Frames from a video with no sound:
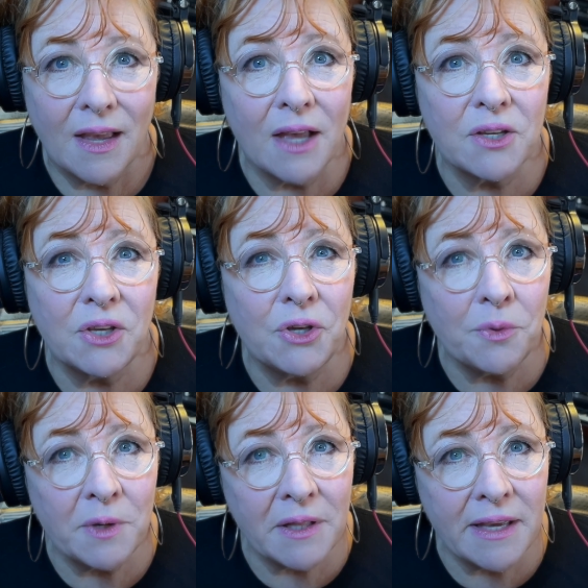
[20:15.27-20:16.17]

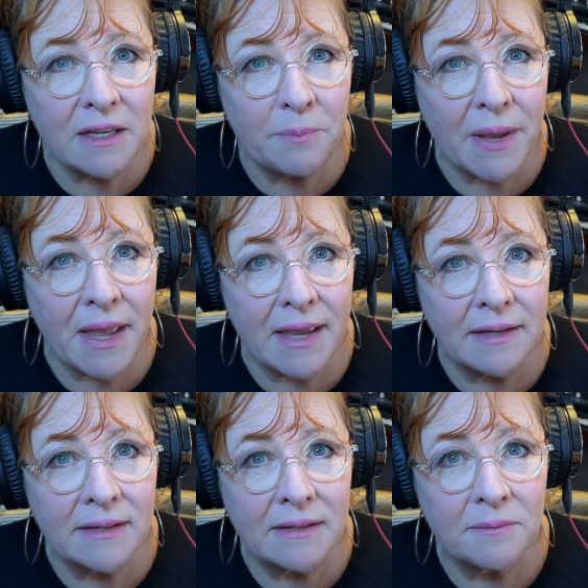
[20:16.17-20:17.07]
Accumulated
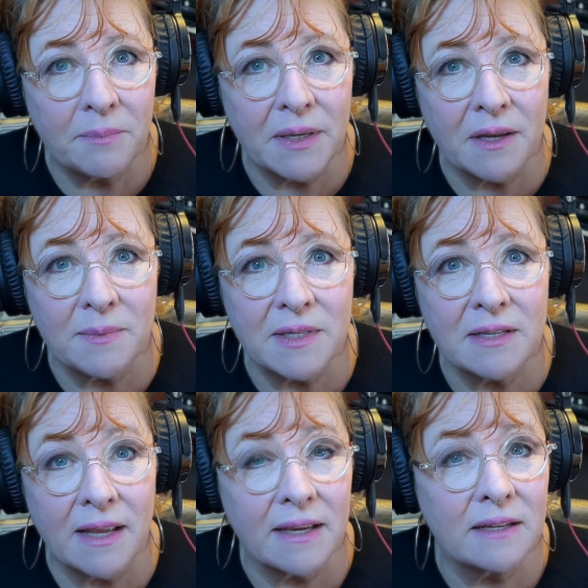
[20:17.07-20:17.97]
pain becomes a
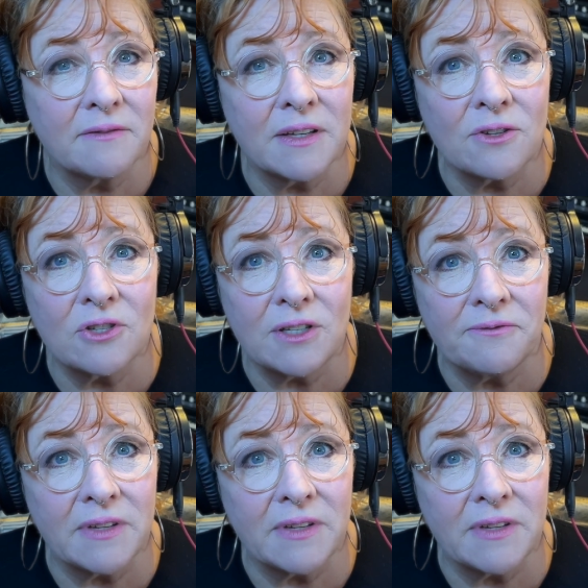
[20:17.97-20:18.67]
negative energy